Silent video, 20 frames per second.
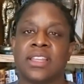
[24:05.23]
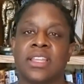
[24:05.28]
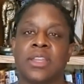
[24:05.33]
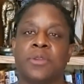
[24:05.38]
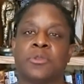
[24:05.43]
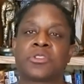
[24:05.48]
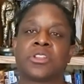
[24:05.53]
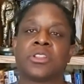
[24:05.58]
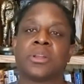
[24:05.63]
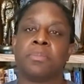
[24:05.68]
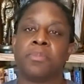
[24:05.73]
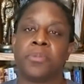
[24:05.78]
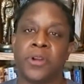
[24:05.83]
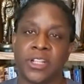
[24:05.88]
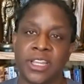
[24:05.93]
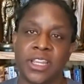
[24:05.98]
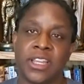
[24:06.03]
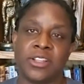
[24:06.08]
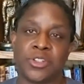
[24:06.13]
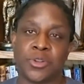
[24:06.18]
He was going to put
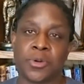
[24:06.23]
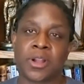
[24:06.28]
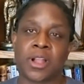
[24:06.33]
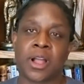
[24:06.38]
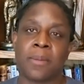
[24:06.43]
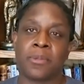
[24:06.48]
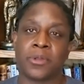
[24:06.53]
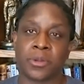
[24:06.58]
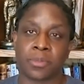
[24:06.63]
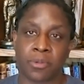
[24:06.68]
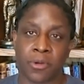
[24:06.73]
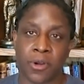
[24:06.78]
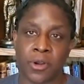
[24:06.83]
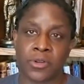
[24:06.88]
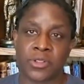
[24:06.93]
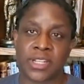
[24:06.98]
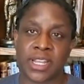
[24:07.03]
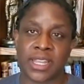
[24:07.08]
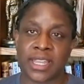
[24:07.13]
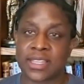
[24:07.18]
it into a coupled
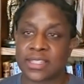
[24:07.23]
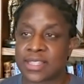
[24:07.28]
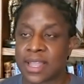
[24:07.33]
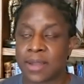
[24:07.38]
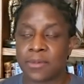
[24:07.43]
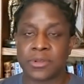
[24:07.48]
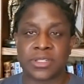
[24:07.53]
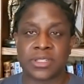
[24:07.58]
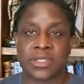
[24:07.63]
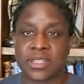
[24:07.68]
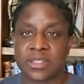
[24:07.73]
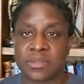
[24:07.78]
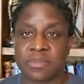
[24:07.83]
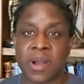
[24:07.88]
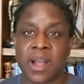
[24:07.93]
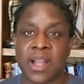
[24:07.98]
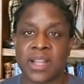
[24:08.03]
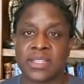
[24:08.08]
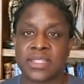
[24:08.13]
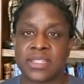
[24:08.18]
approach. I guess that was his
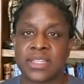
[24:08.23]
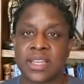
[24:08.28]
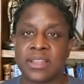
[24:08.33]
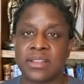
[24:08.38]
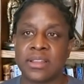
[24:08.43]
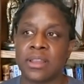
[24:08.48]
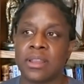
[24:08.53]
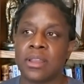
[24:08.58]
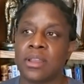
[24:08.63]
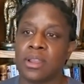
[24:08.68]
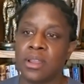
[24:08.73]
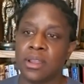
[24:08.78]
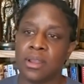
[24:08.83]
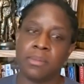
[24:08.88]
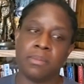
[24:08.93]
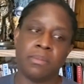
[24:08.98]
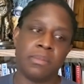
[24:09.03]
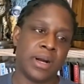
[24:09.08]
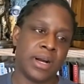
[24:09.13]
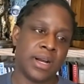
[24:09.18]
mindset,
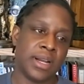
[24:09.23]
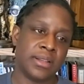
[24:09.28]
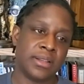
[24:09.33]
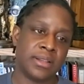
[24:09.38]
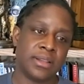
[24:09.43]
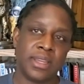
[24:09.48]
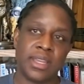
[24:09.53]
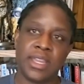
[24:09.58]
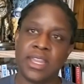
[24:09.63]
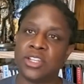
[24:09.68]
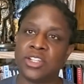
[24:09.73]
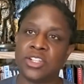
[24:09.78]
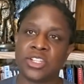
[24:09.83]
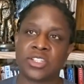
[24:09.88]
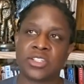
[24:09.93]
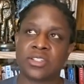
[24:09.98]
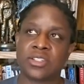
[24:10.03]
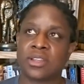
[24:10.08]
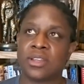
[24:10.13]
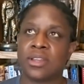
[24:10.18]
but he
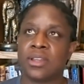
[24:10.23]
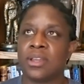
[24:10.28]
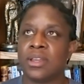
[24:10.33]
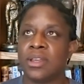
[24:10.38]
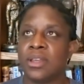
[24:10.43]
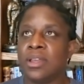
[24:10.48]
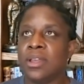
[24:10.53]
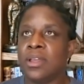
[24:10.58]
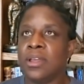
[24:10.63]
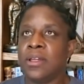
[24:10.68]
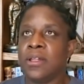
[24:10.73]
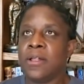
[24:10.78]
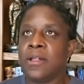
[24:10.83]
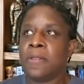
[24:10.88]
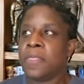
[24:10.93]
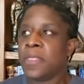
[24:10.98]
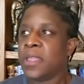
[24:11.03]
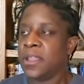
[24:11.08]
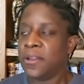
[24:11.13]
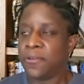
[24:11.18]
just
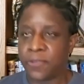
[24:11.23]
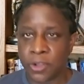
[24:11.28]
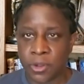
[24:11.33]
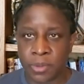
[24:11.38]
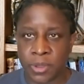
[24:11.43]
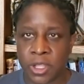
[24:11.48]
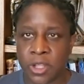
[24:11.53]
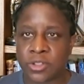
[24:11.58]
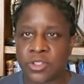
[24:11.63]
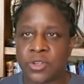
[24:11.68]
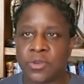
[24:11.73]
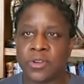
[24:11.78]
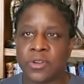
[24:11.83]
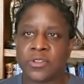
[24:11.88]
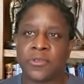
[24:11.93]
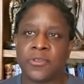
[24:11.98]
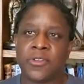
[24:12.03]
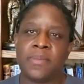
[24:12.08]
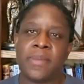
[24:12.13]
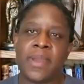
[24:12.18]
he flew below
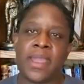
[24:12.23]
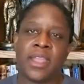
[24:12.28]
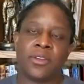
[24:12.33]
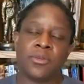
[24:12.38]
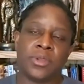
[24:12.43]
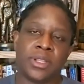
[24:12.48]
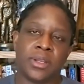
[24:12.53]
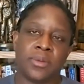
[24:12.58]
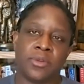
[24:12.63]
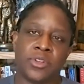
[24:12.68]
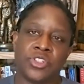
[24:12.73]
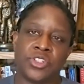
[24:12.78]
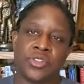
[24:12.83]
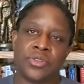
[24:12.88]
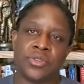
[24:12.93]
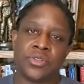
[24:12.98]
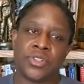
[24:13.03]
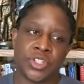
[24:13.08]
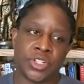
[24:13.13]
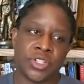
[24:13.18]
200 feet manually, which
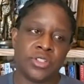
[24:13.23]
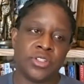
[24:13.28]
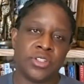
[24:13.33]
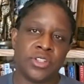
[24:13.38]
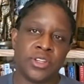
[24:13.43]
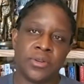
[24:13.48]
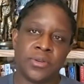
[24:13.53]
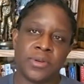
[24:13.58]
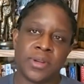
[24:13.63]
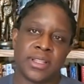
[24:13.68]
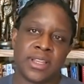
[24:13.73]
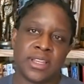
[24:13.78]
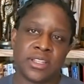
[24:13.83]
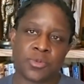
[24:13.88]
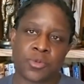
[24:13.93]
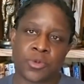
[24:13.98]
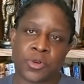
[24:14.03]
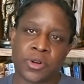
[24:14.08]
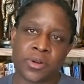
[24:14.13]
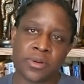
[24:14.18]
you shouldn't do. And
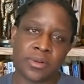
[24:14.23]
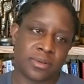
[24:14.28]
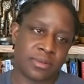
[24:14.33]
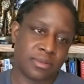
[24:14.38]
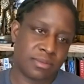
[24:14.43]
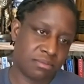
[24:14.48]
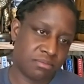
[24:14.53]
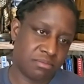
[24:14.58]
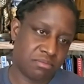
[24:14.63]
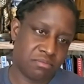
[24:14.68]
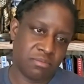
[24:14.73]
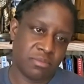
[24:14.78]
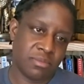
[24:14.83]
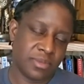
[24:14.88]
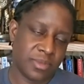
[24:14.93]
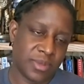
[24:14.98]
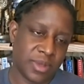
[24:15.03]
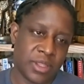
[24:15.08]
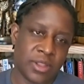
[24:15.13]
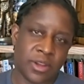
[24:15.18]
as we're,
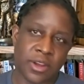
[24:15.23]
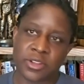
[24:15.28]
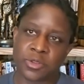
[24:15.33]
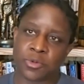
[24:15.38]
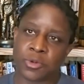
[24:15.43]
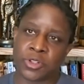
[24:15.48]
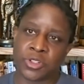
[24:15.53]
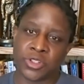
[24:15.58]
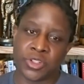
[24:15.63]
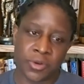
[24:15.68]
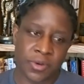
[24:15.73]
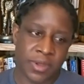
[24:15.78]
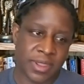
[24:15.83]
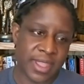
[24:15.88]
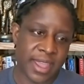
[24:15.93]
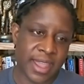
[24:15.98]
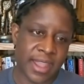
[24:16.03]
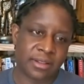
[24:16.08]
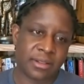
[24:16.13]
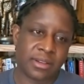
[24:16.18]
you know, as we're doing
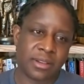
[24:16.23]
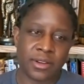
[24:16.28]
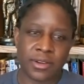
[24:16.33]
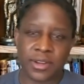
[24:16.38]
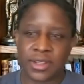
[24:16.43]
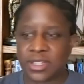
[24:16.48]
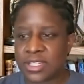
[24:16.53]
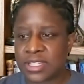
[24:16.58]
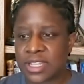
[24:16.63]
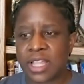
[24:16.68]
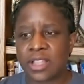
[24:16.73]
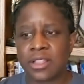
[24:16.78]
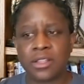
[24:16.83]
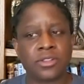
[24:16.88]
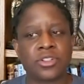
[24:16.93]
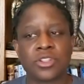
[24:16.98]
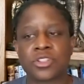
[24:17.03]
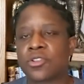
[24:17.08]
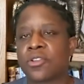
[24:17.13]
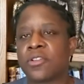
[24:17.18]
that, you know, he just got a little
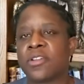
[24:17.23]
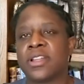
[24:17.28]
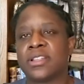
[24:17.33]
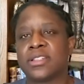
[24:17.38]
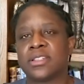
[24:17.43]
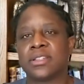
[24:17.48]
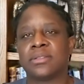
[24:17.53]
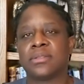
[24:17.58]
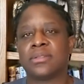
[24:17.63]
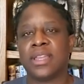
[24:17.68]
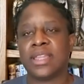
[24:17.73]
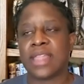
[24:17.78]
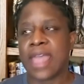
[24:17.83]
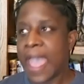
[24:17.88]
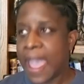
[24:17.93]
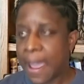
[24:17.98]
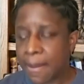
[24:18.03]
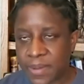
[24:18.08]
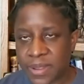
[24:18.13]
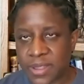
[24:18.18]
disoriented. It
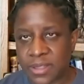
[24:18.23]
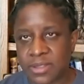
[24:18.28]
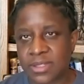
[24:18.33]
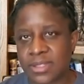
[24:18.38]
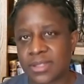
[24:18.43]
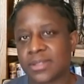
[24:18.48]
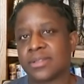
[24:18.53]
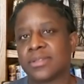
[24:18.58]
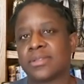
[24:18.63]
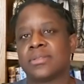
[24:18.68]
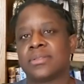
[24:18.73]
happens.